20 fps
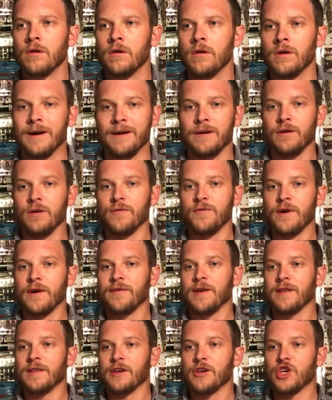I don't know if I've
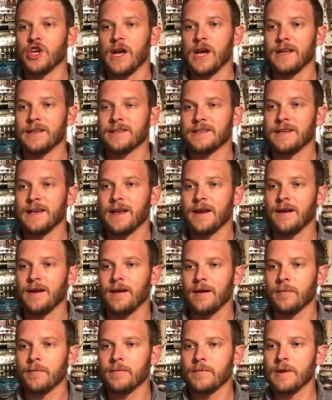got the chat set
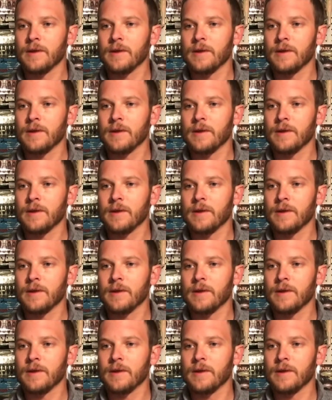up.